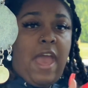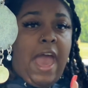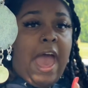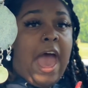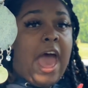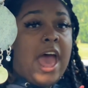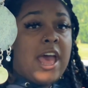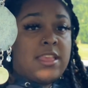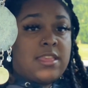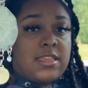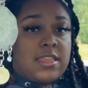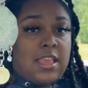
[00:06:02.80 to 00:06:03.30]

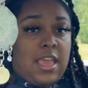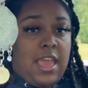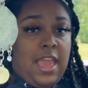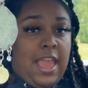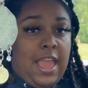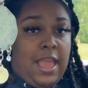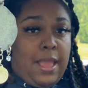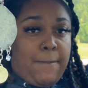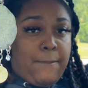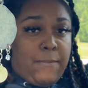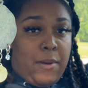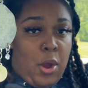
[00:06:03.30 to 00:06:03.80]
as
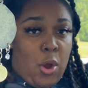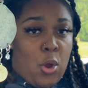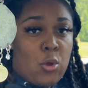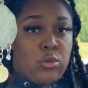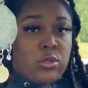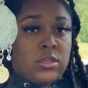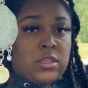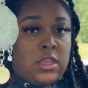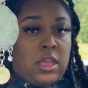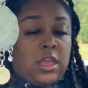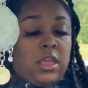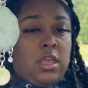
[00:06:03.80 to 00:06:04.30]
a
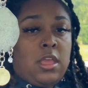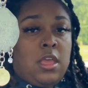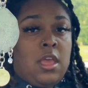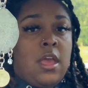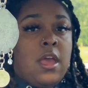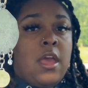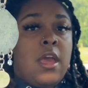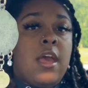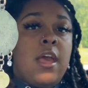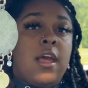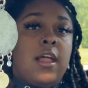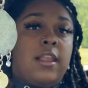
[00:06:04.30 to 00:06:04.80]
person.
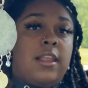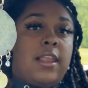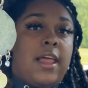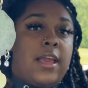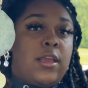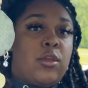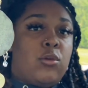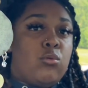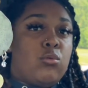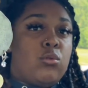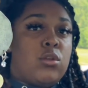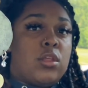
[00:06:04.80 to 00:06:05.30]
Like,
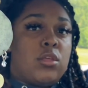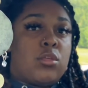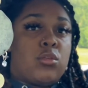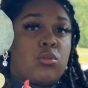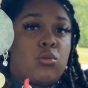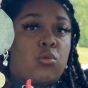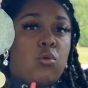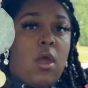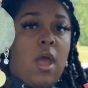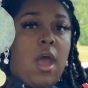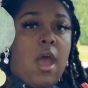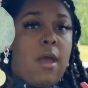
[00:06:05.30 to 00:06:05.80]
you
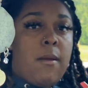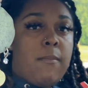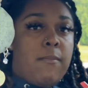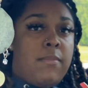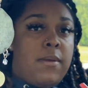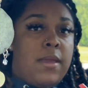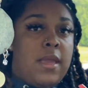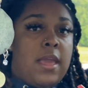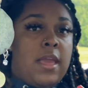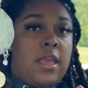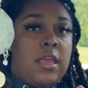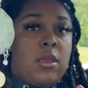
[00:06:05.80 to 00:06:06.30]

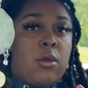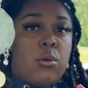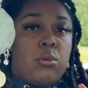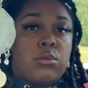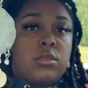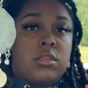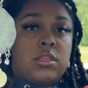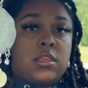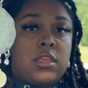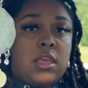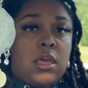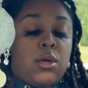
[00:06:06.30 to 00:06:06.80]
describing
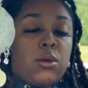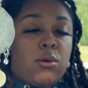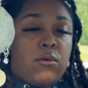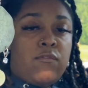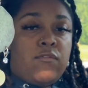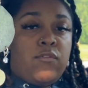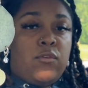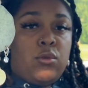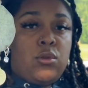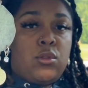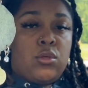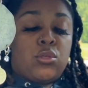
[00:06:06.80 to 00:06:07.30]

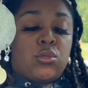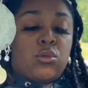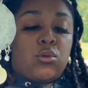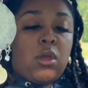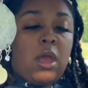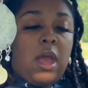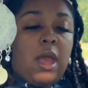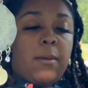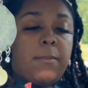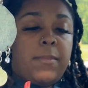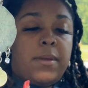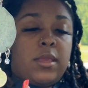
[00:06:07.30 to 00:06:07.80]
yourself, you
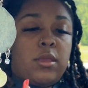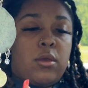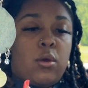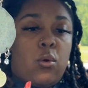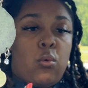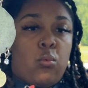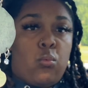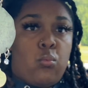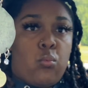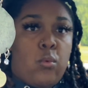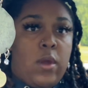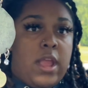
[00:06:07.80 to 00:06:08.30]
describing
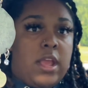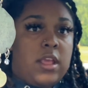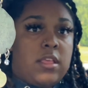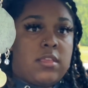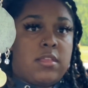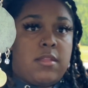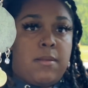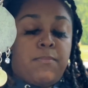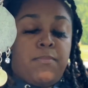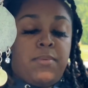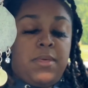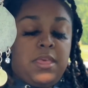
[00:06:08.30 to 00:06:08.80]
your rates,
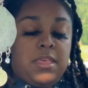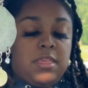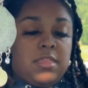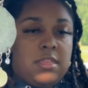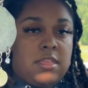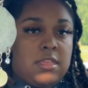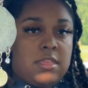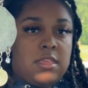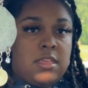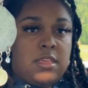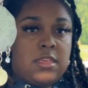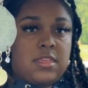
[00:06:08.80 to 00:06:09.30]
the
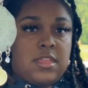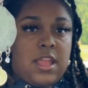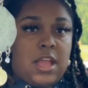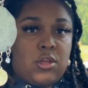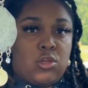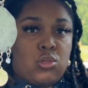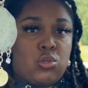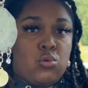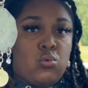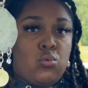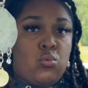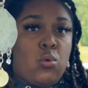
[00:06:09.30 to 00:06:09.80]
businesses
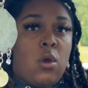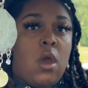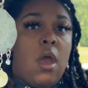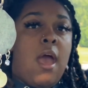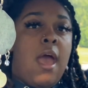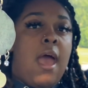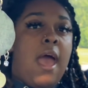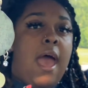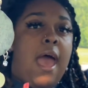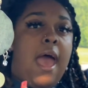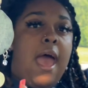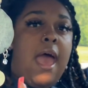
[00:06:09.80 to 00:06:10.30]
that you
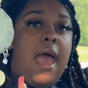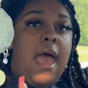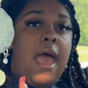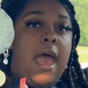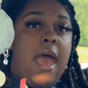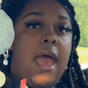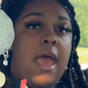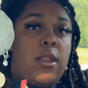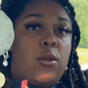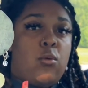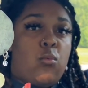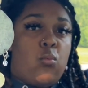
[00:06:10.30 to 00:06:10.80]

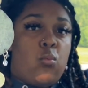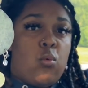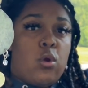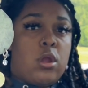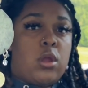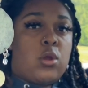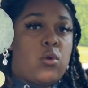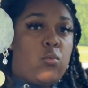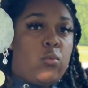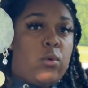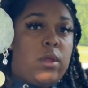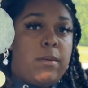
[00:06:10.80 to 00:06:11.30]
had
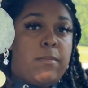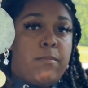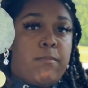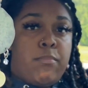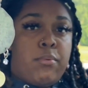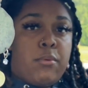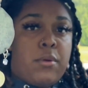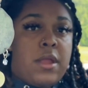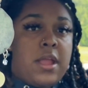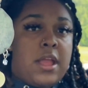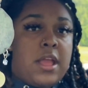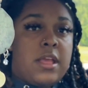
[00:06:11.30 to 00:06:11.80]
work with,
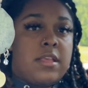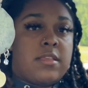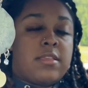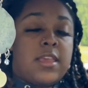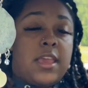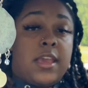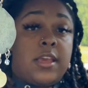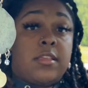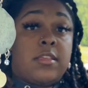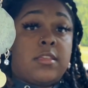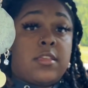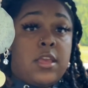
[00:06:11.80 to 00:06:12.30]
brands,
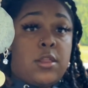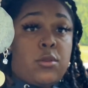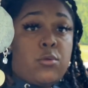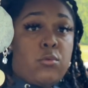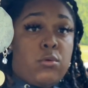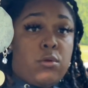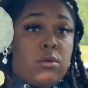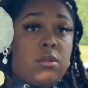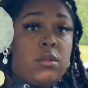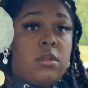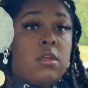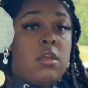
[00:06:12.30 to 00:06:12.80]

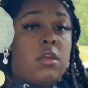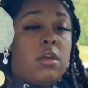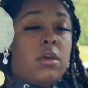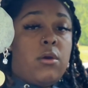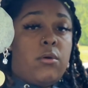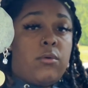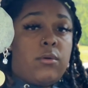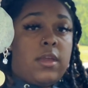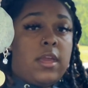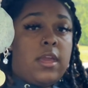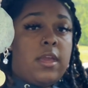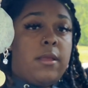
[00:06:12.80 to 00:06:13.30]
etc.
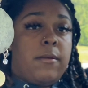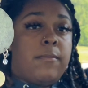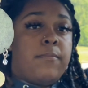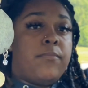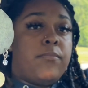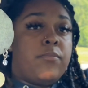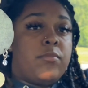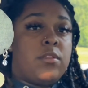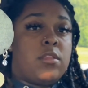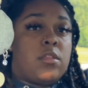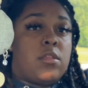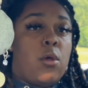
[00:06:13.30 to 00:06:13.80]
Okay,
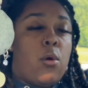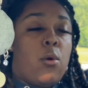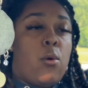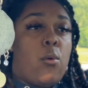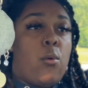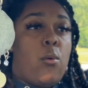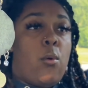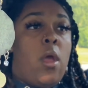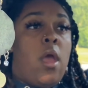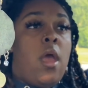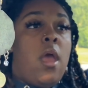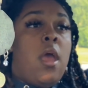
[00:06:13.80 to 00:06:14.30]

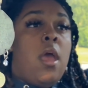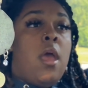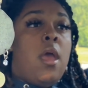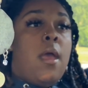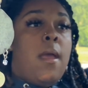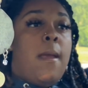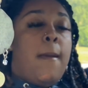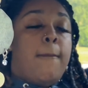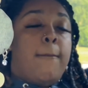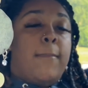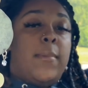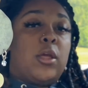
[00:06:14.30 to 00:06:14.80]
so
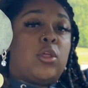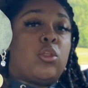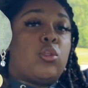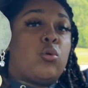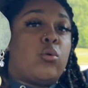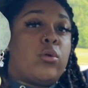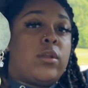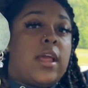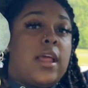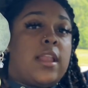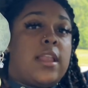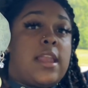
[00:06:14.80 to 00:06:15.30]
make
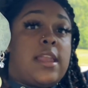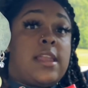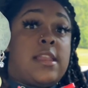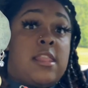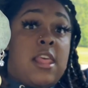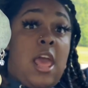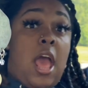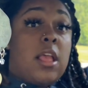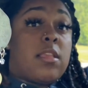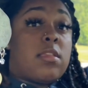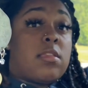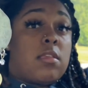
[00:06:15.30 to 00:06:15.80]
sure that
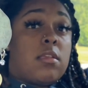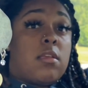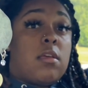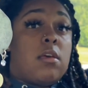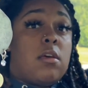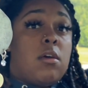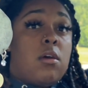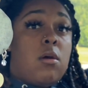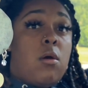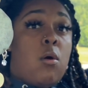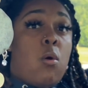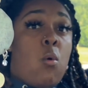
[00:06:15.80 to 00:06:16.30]
that's
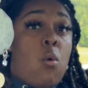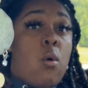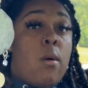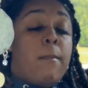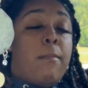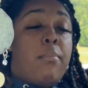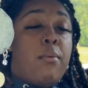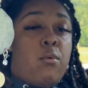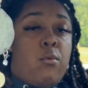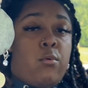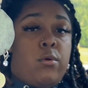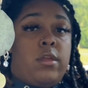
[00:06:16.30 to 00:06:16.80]
on
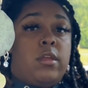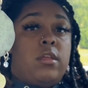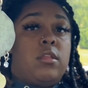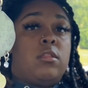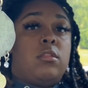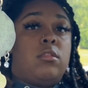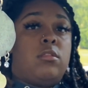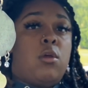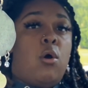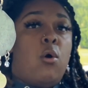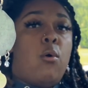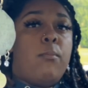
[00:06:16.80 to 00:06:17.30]
point.
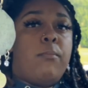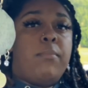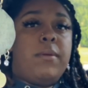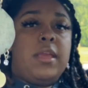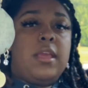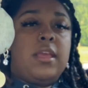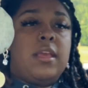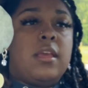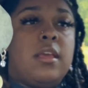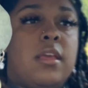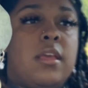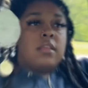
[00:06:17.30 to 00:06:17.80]
Don't
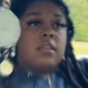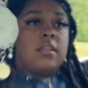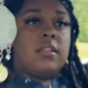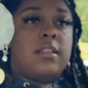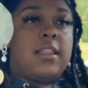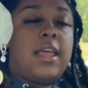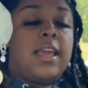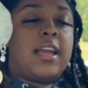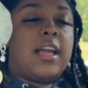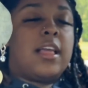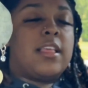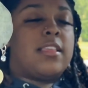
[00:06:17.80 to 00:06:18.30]
be,
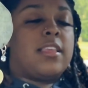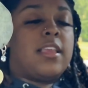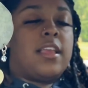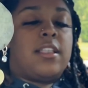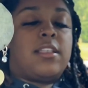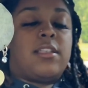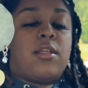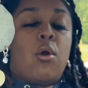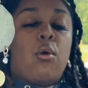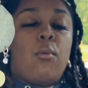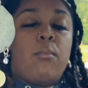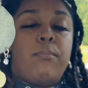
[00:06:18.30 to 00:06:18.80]
like I
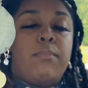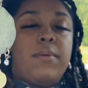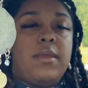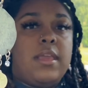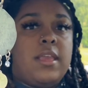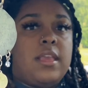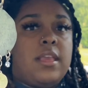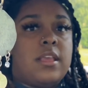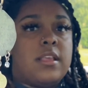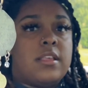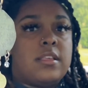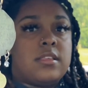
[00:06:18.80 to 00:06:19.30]
said, don't
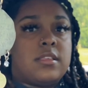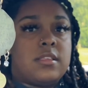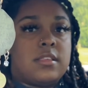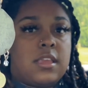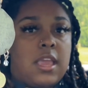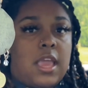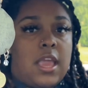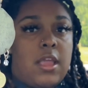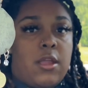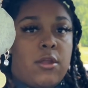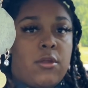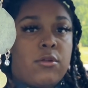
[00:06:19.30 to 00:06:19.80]
be
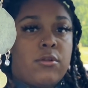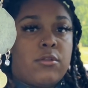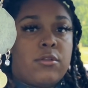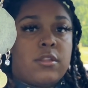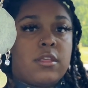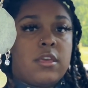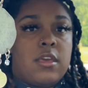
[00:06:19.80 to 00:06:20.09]
scared.